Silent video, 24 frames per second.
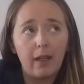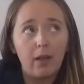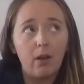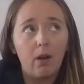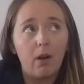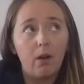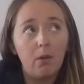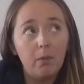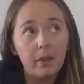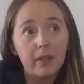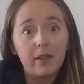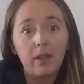
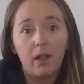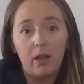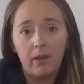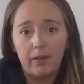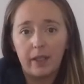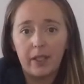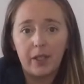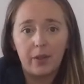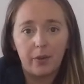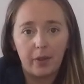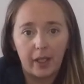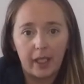almost all of
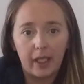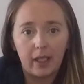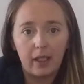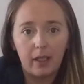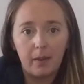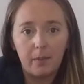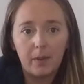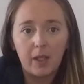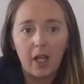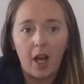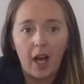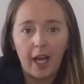these
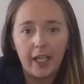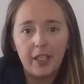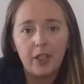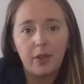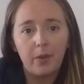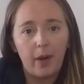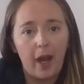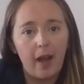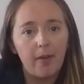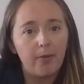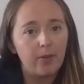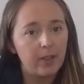curriculums I
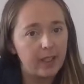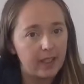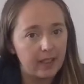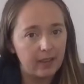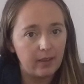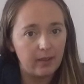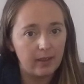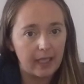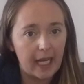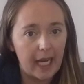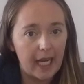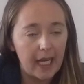do every
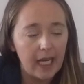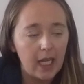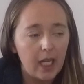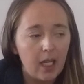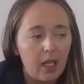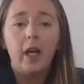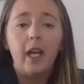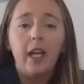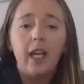single day.